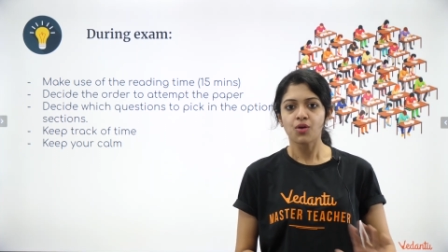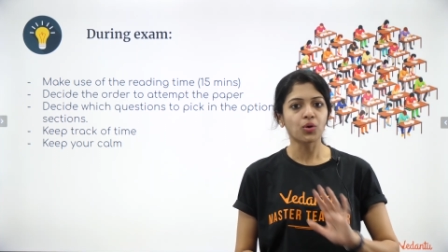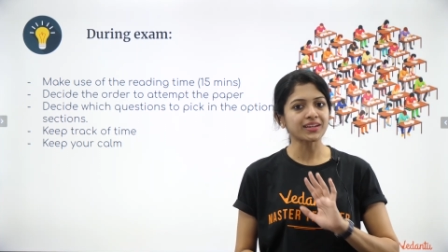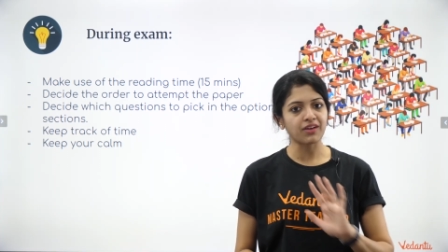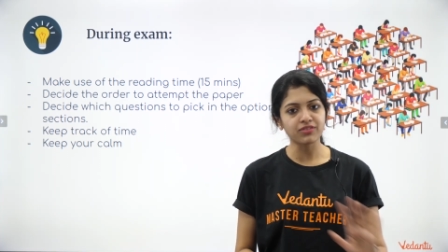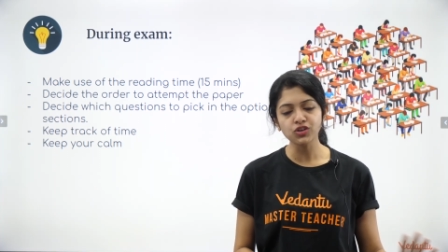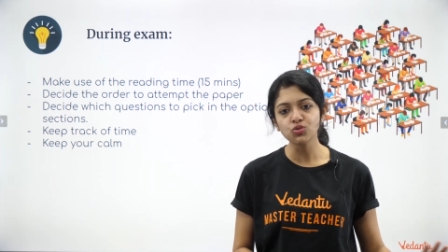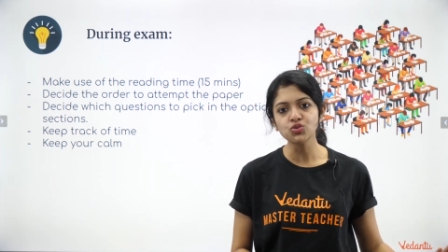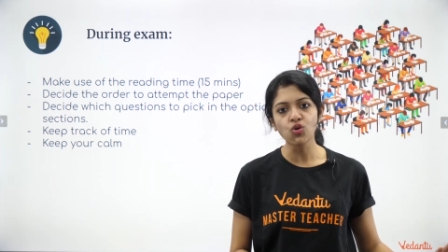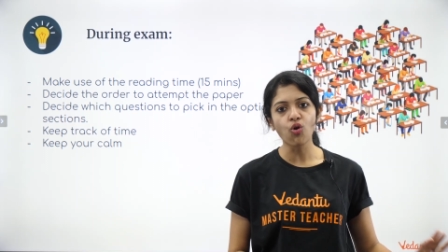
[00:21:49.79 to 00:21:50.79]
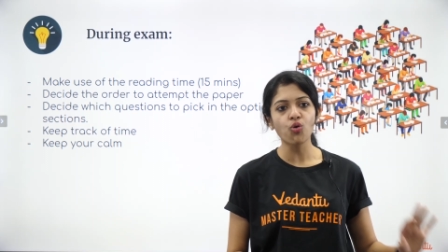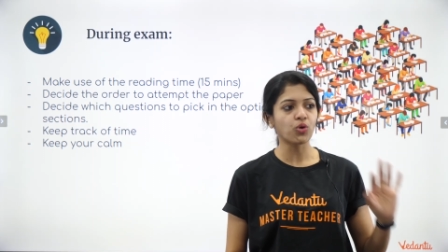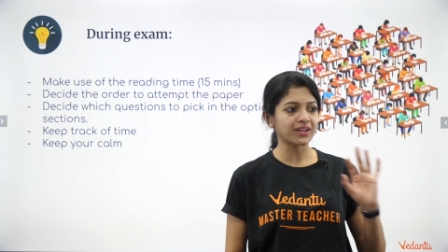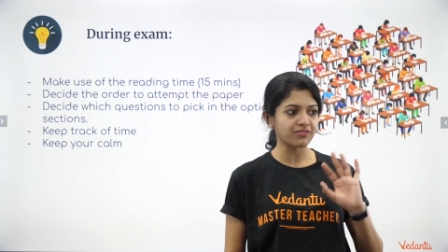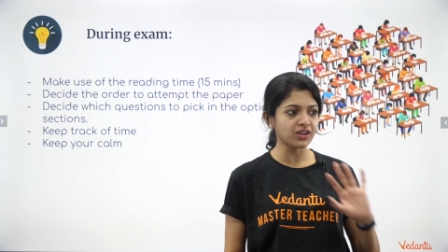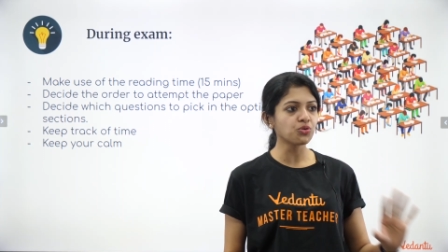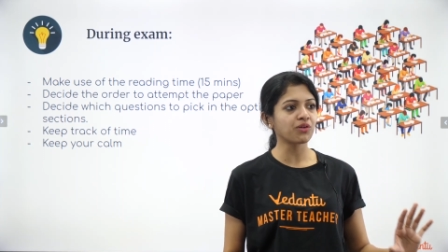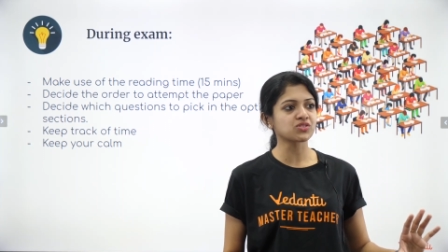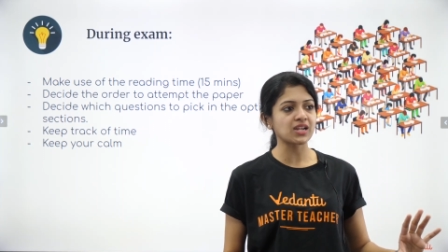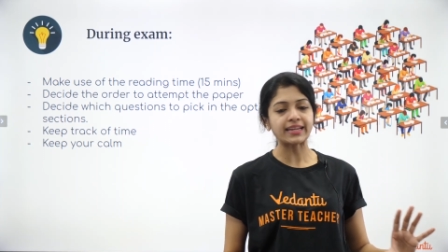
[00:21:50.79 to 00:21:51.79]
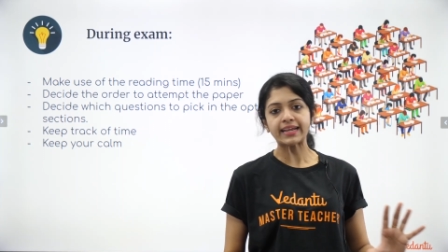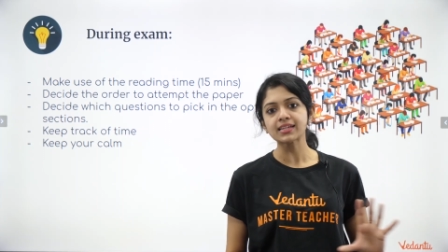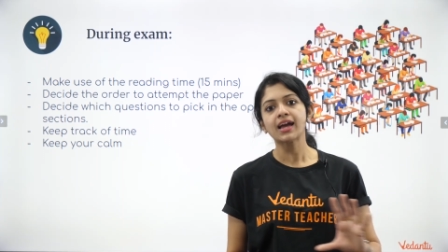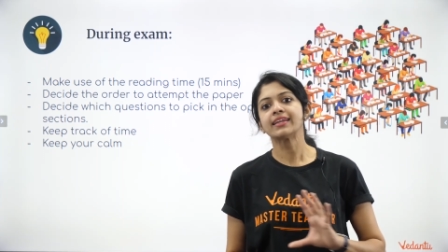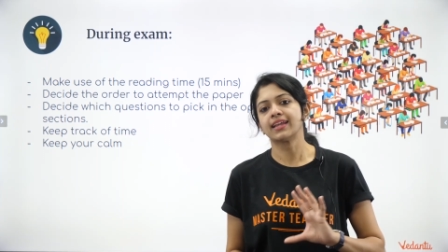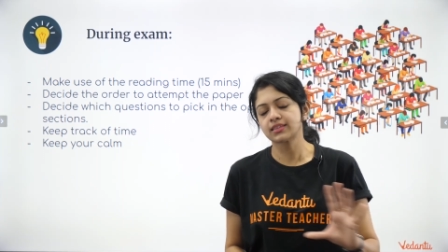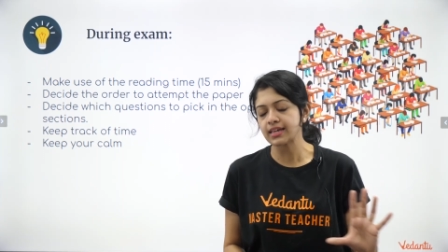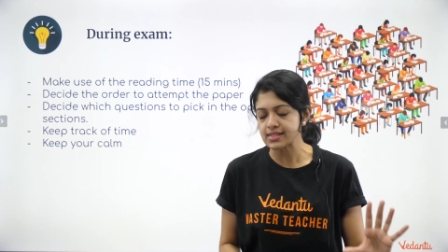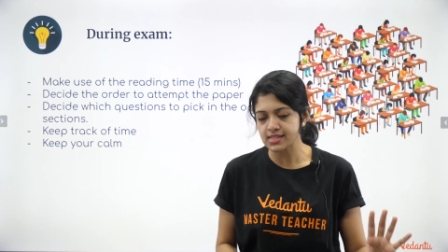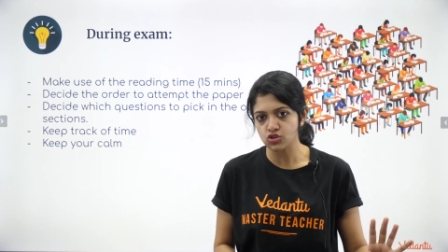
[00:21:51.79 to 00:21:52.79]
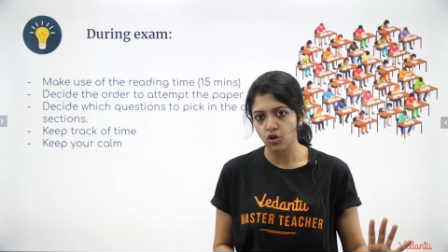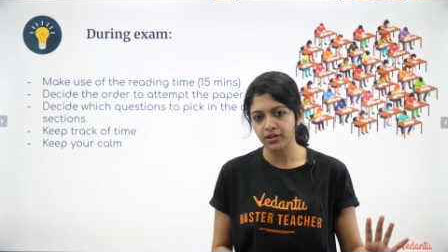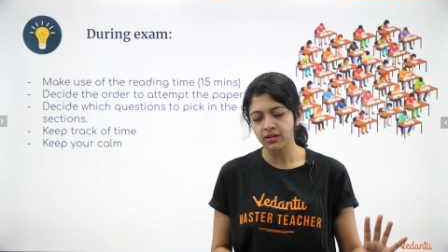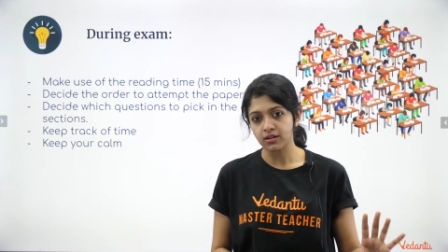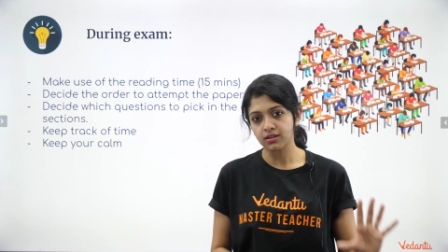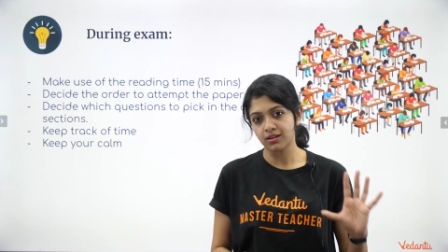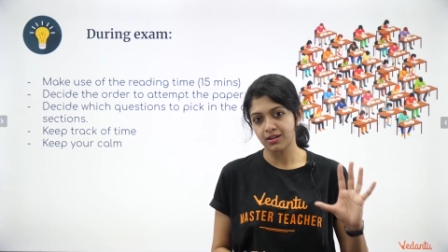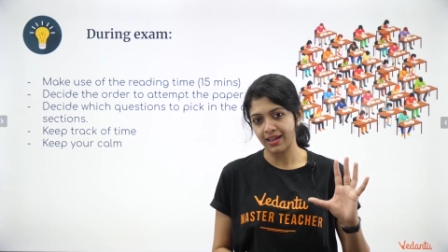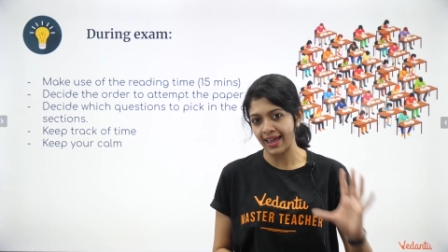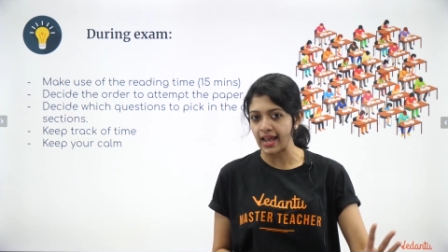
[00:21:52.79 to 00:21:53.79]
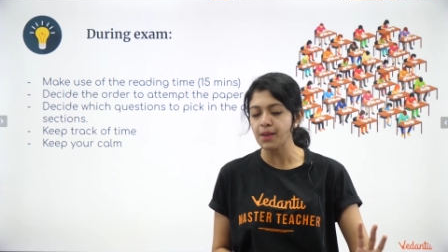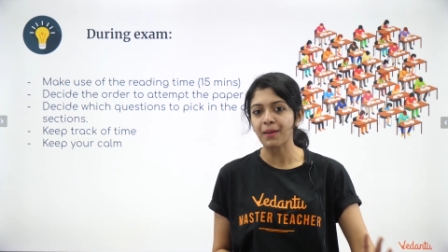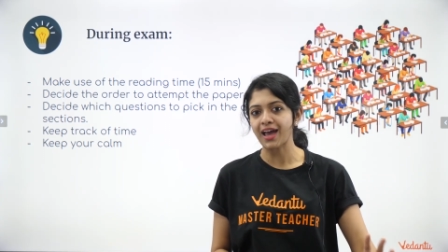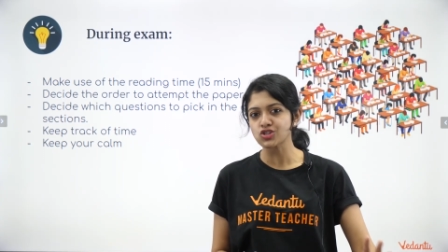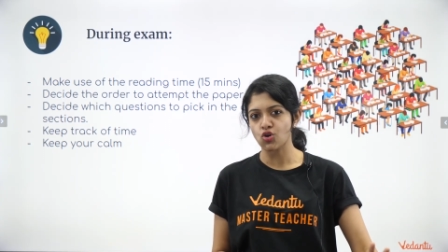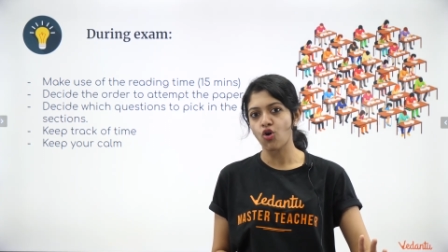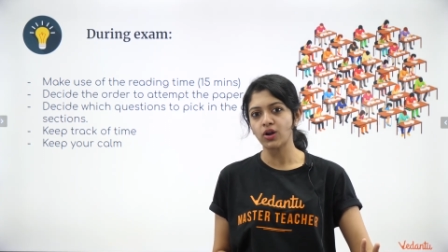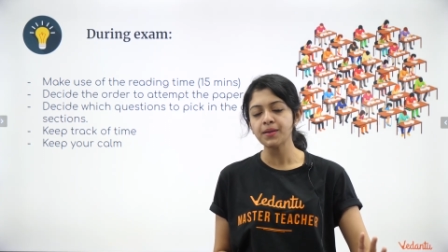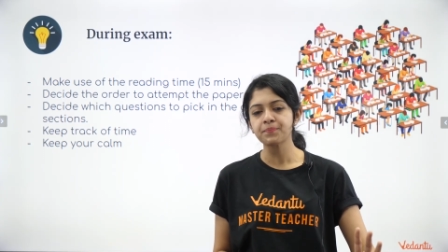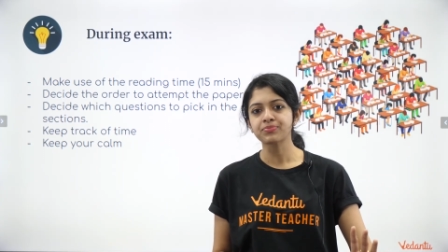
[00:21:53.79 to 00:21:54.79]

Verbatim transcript: Whatever you know, whatever you have studied, nothing else is going to help at all.